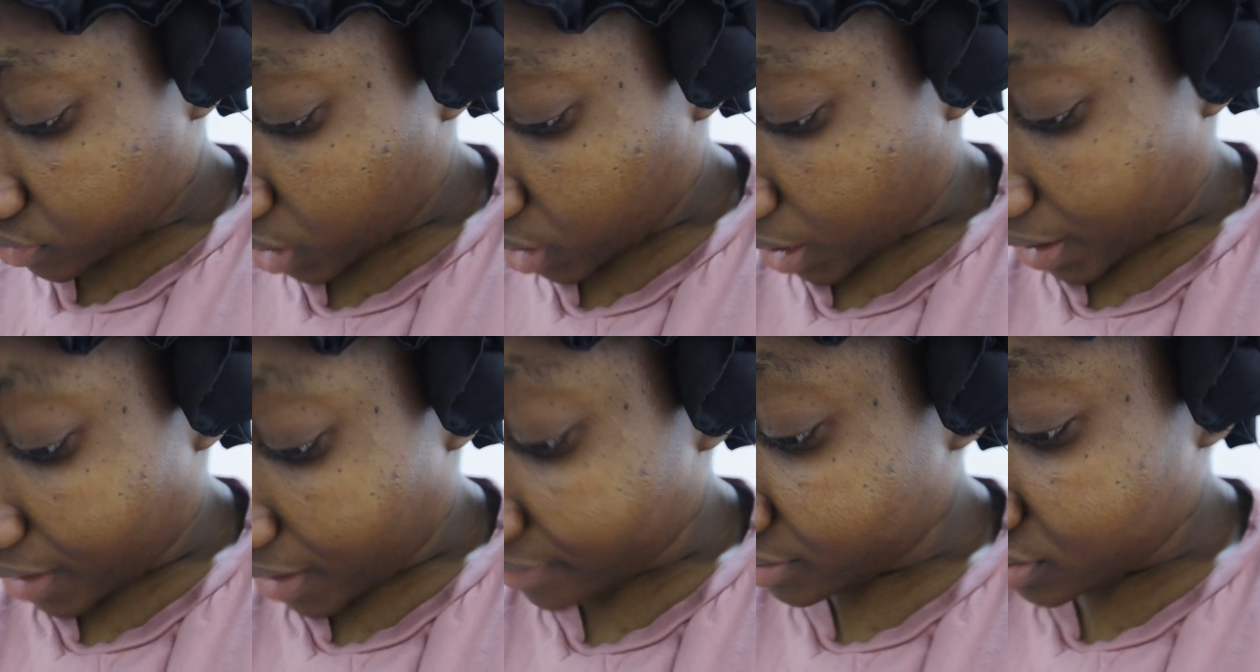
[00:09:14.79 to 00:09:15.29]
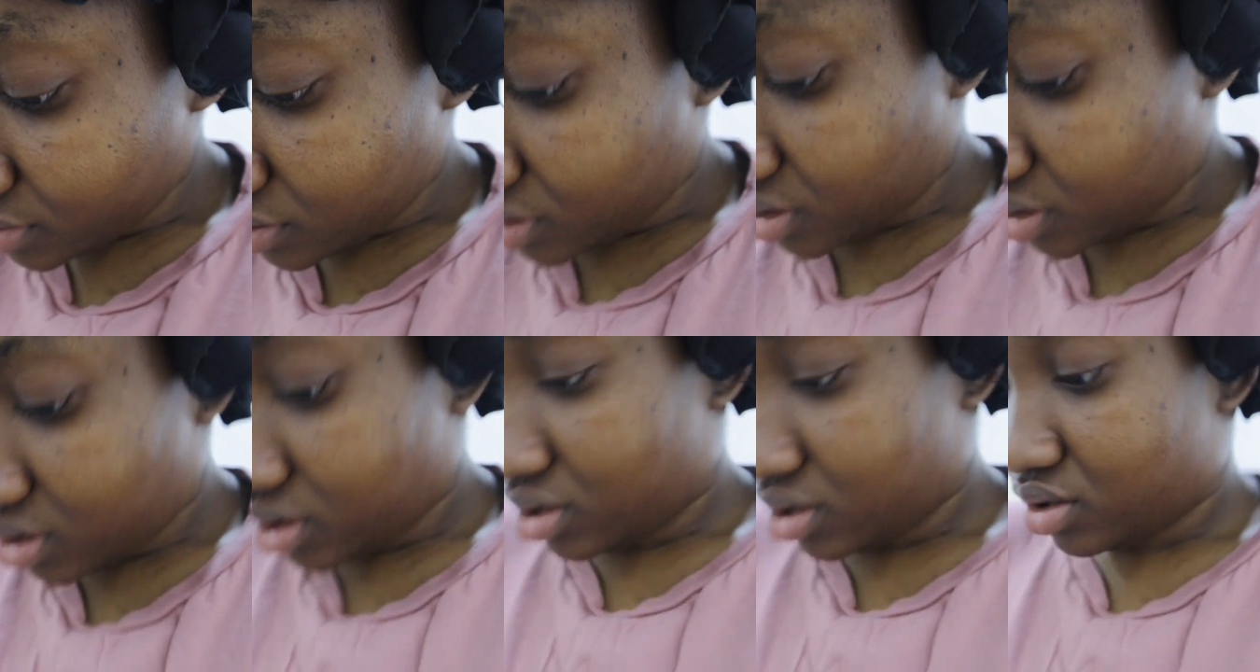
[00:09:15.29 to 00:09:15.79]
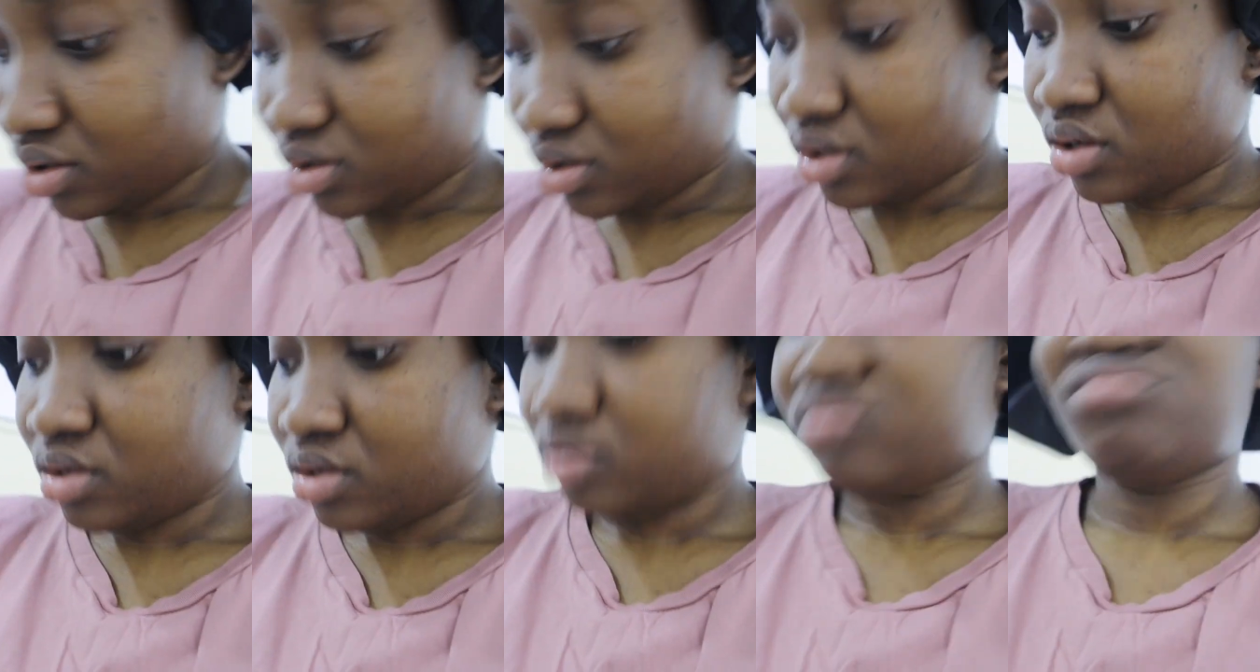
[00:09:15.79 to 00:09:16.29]
I haven't
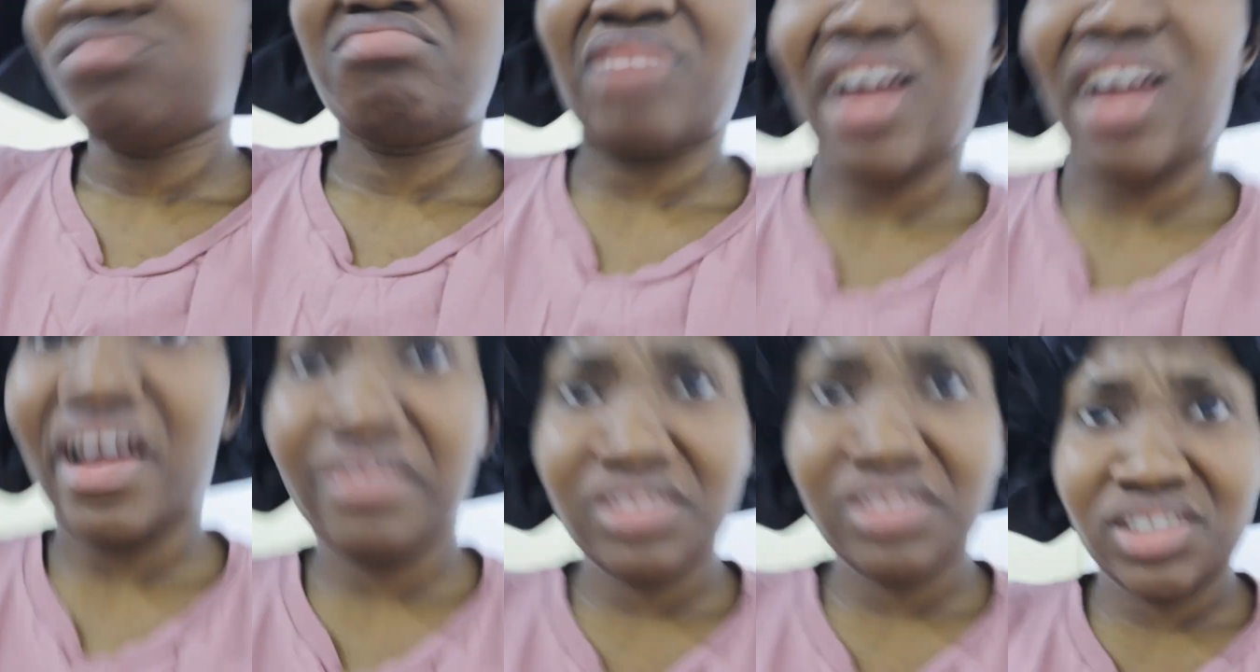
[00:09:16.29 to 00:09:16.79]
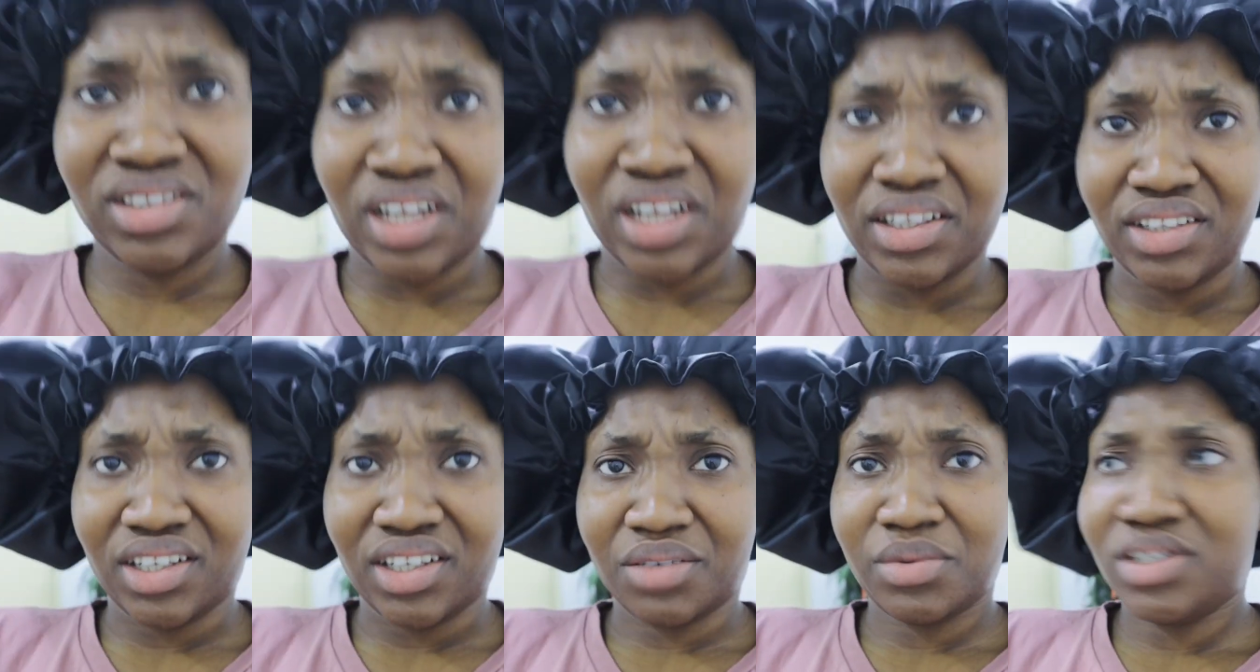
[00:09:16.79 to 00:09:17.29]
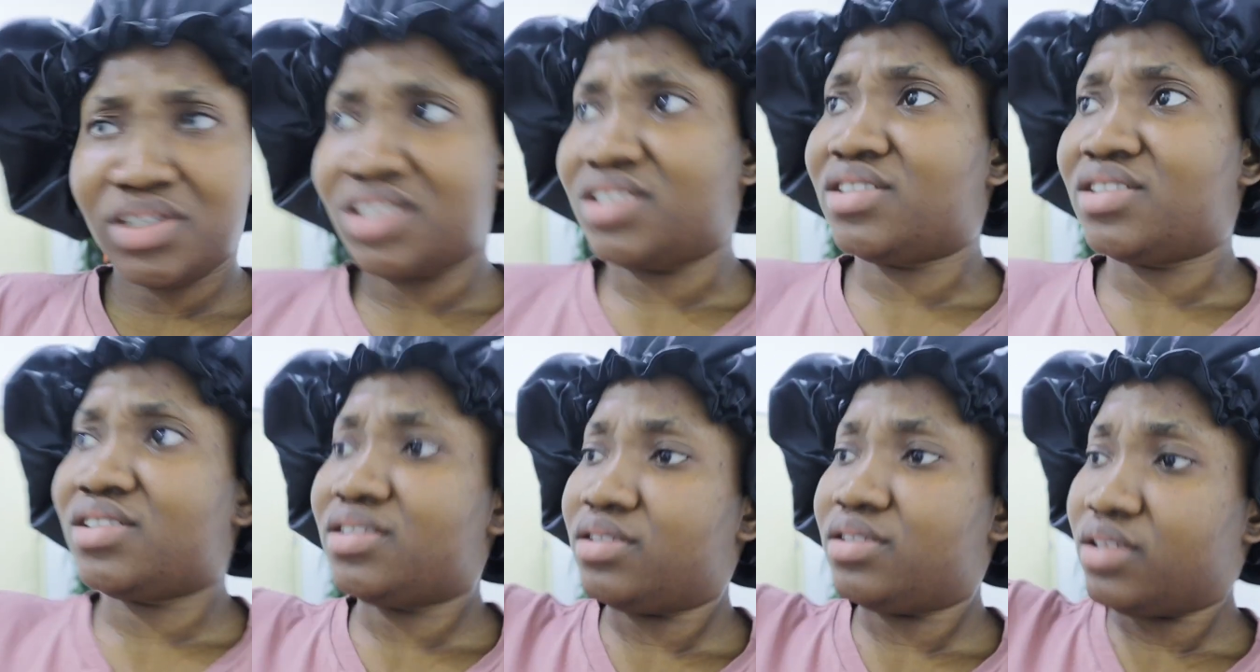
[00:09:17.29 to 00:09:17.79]
started, which is
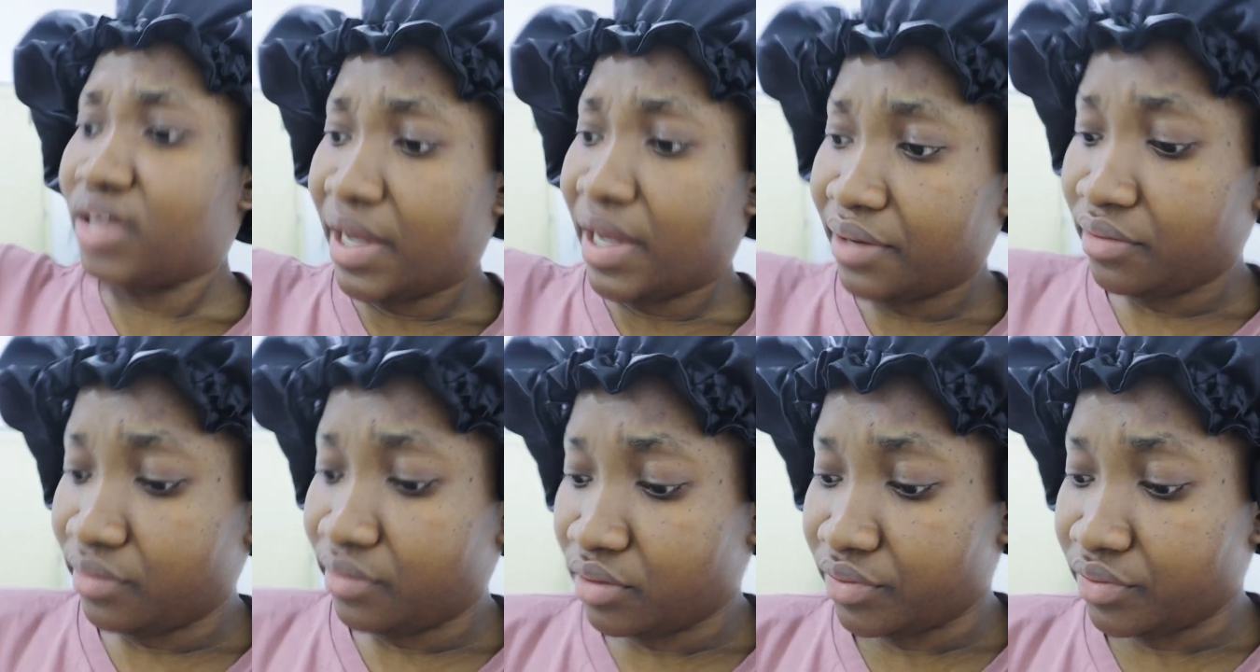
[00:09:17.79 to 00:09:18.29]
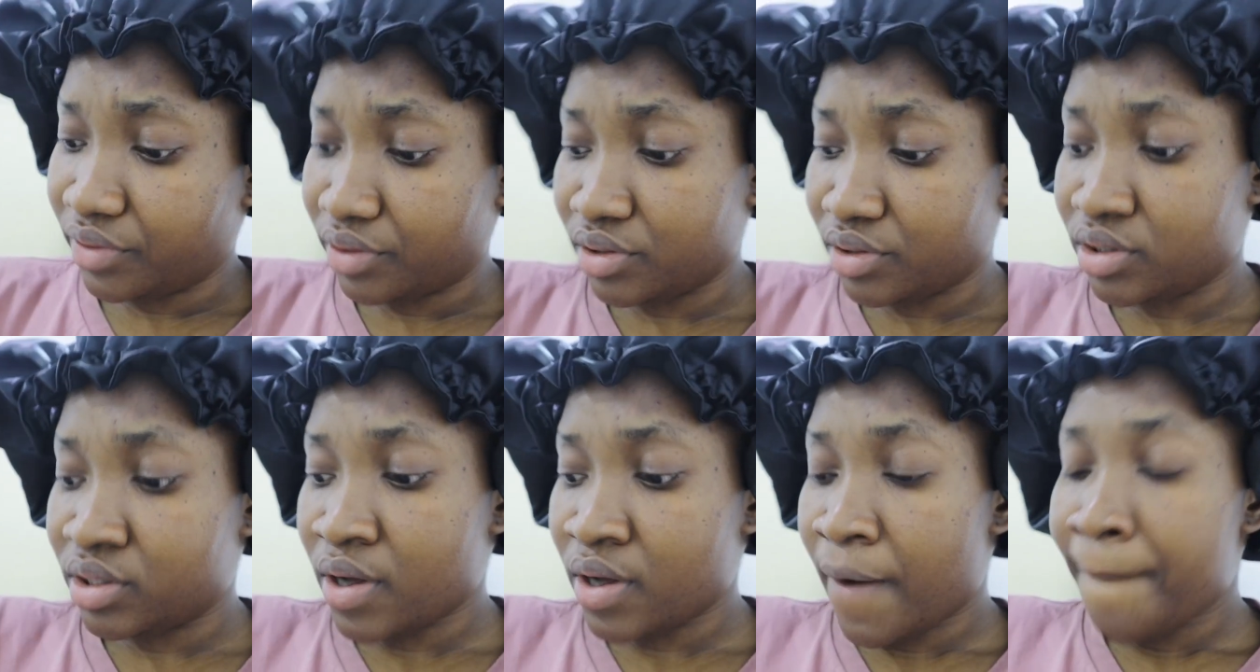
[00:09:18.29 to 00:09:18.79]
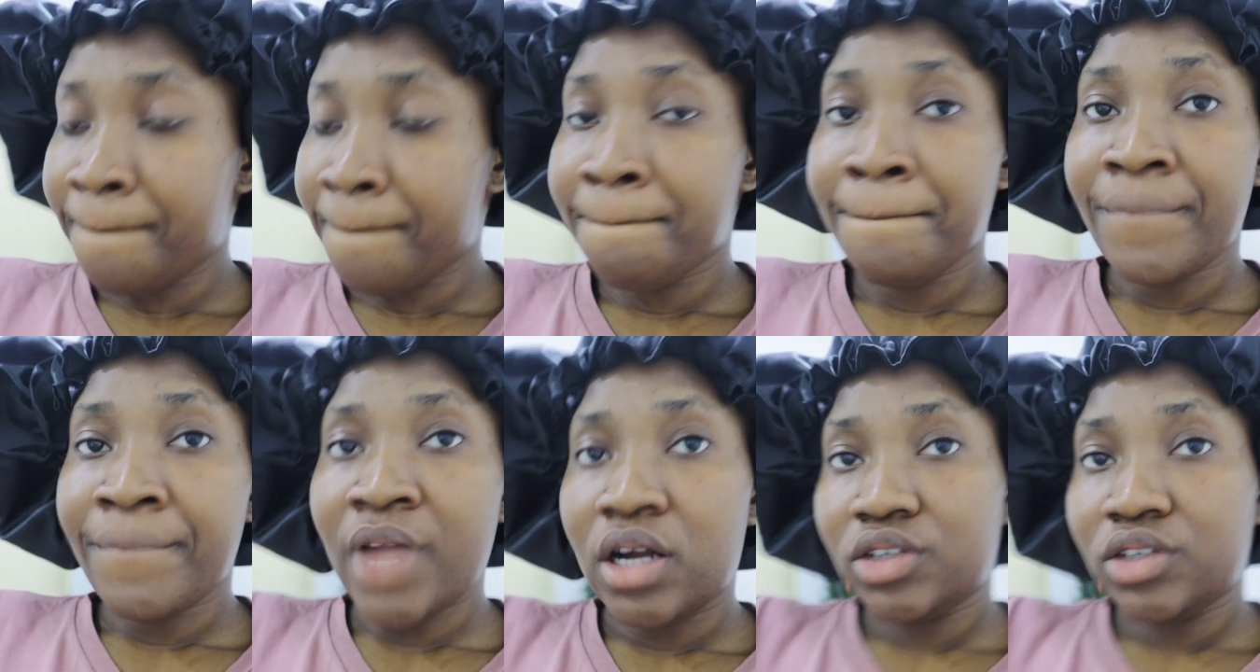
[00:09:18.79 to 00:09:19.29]
kind of obvious.
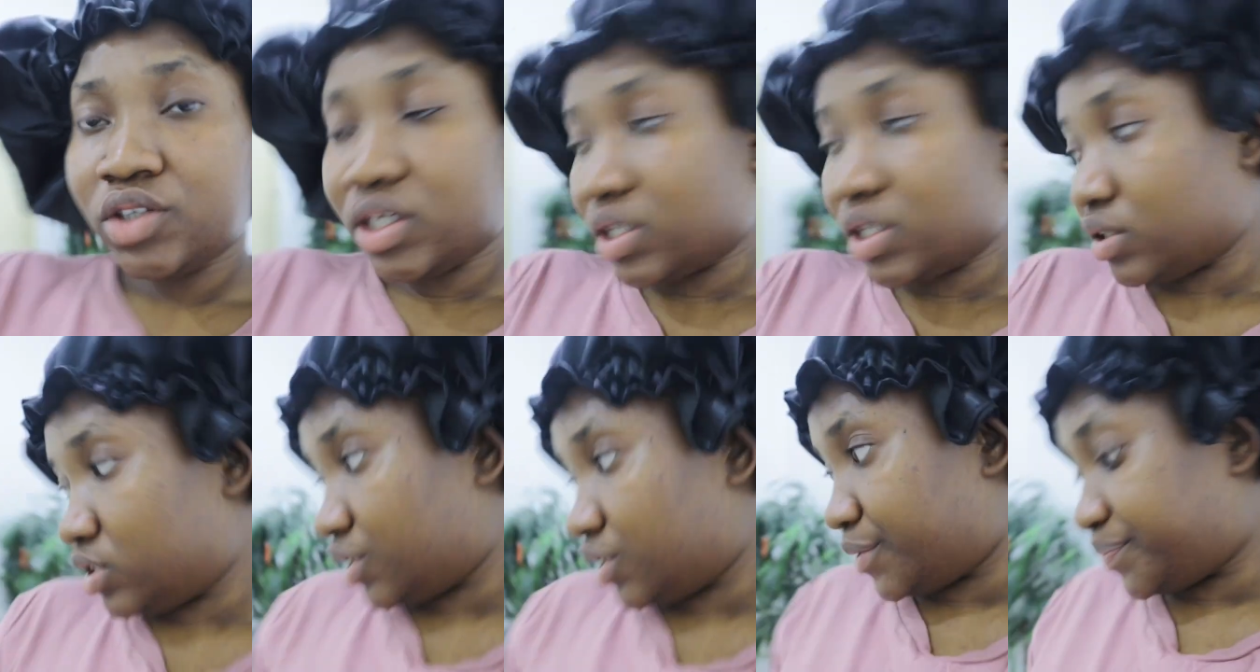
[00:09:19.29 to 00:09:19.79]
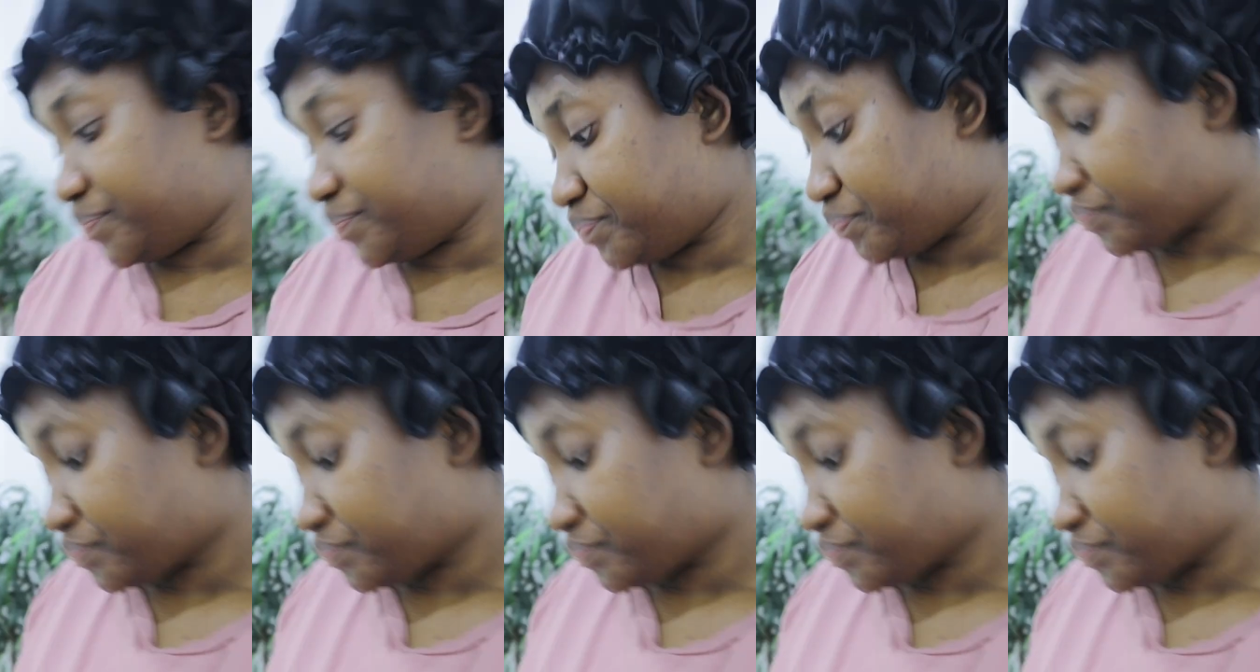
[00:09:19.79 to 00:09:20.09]
So that's it.